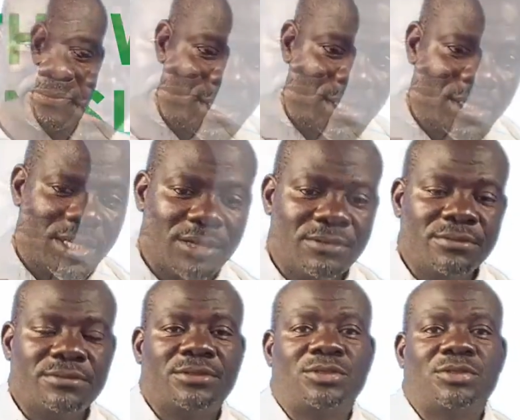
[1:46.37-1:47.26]
Now,
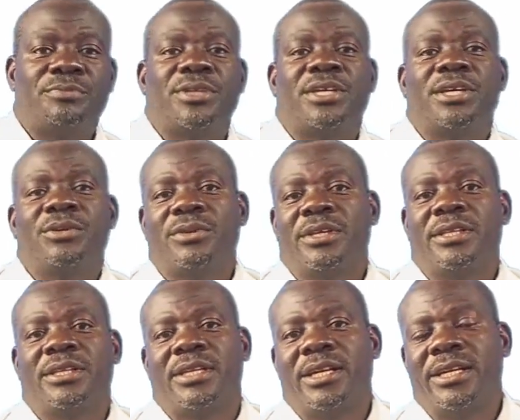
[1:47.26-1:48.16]
to begin
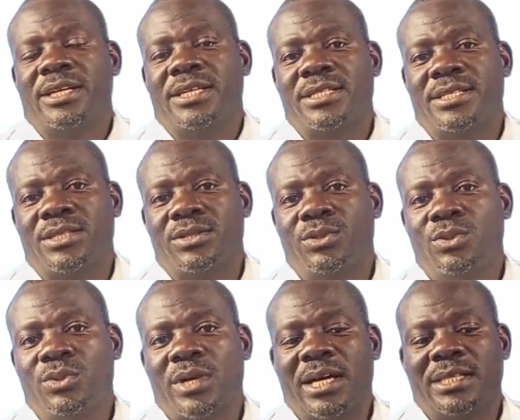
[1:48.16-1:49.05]
with, let us
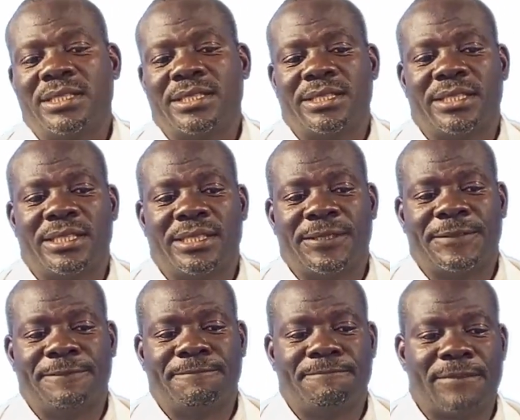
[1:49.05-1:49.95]
look at
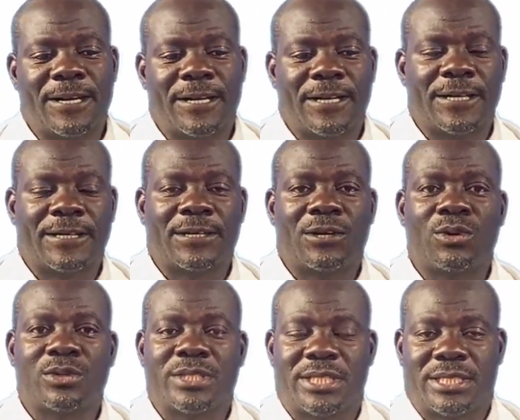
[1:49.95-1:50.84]
the
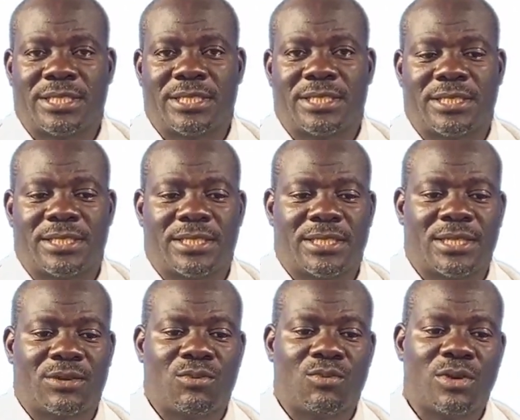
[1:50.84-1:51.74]
causes.
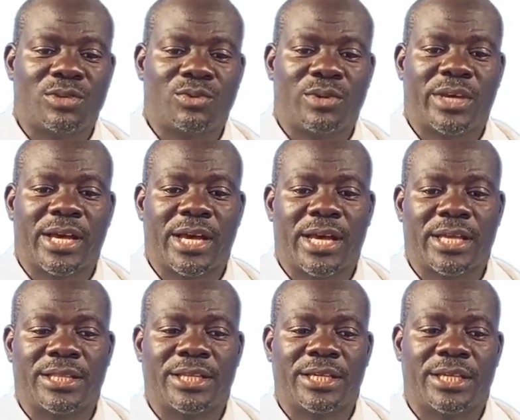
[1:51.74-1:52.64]
What were
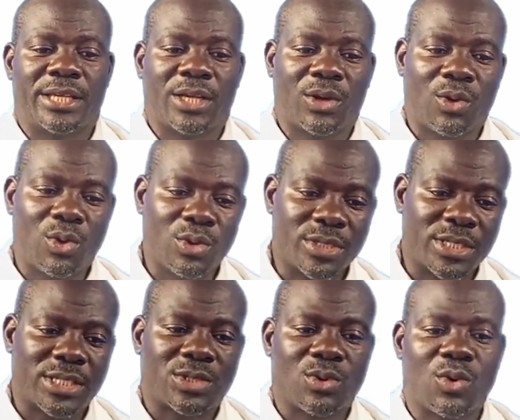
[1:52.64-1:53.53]
the
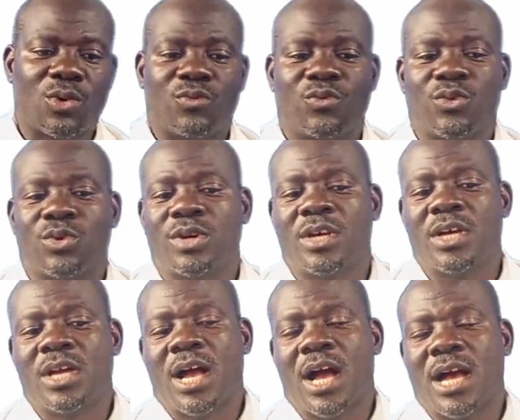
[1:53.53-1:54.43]
causes of
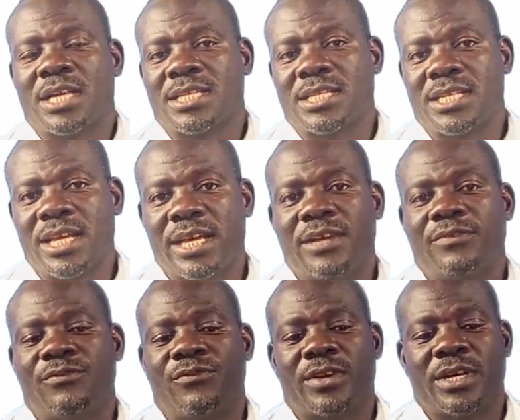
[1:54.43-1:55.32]

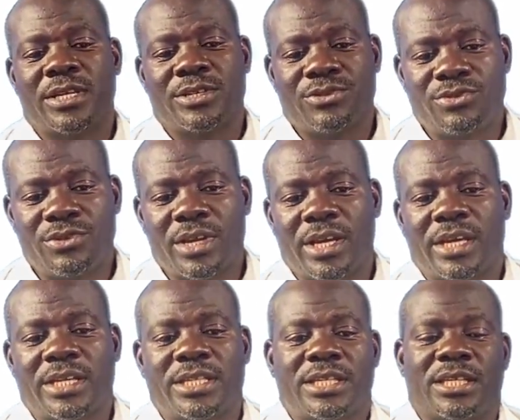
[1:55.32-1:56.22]
slave
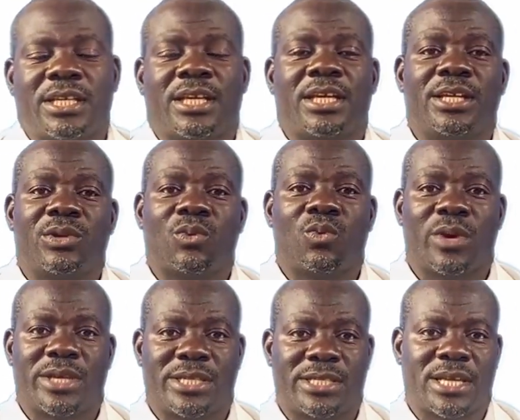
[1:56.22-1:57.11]
trade in
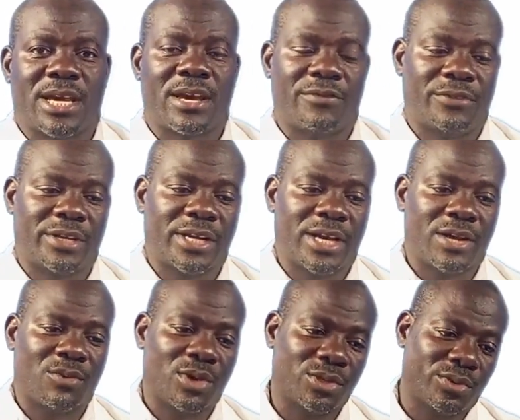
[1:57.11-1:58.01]
West Africa?
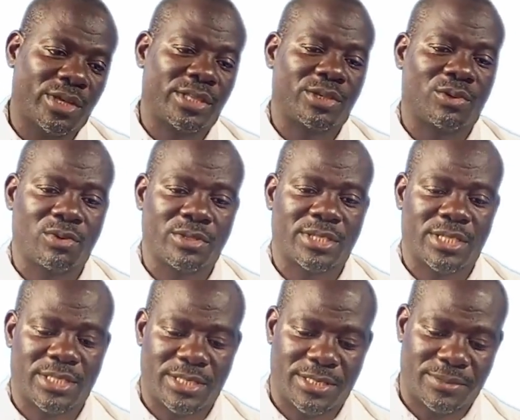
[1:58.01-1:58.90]
What were the
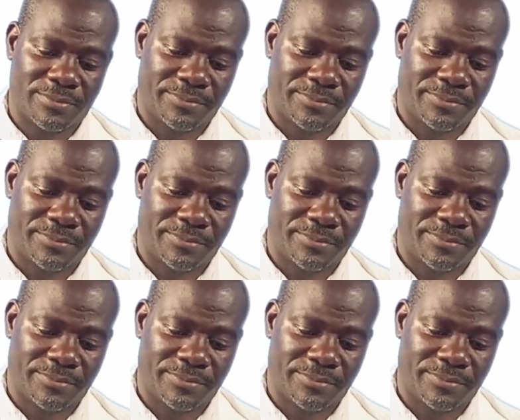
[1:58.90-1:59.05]
causes?